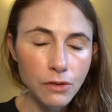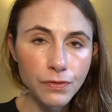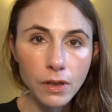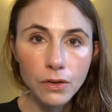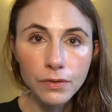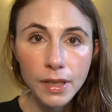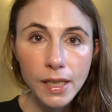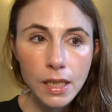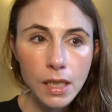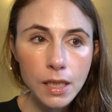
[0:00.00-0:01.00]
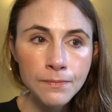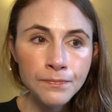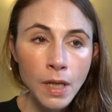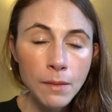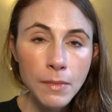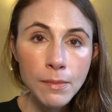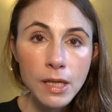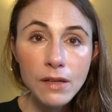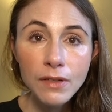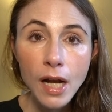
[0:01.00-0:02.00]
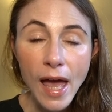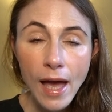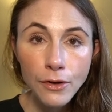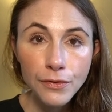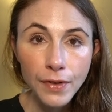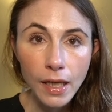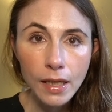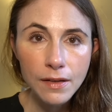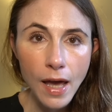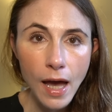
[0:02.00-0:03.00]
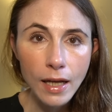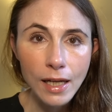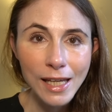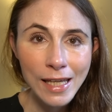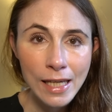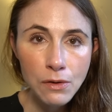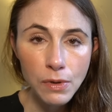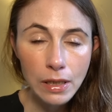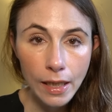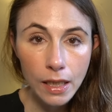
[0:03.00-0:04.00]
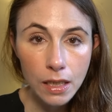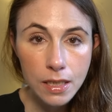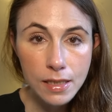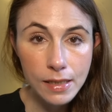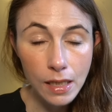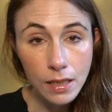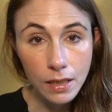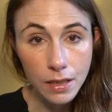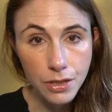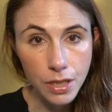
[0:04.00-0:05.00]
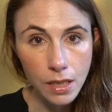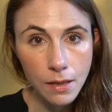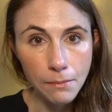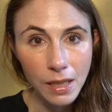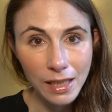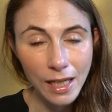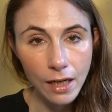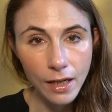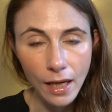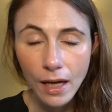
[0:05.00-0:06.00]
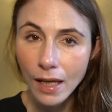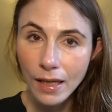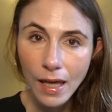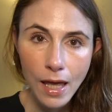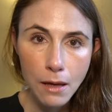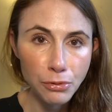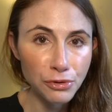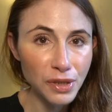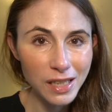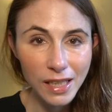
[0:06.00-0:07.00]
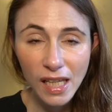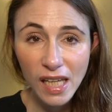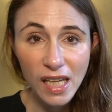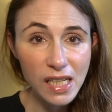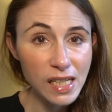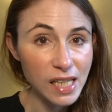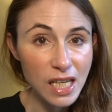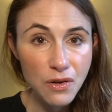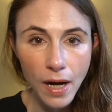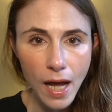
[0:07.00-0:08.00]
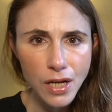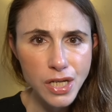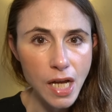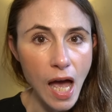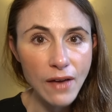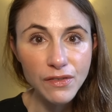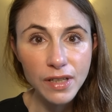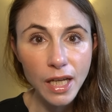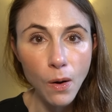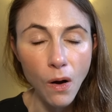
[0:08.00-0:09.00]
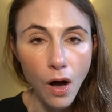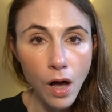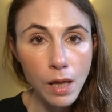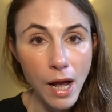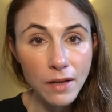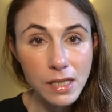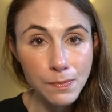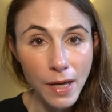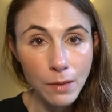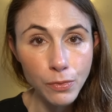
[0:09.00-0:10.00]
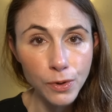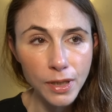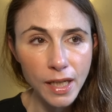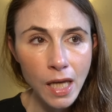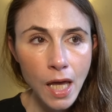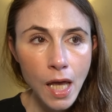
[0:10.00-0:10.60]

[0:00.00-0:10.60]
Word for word: you feel overheated, maybe even aggravate that heat-related skin condition, miliaria, aka prickly heat, heat rash. I have a video all about this bad boy,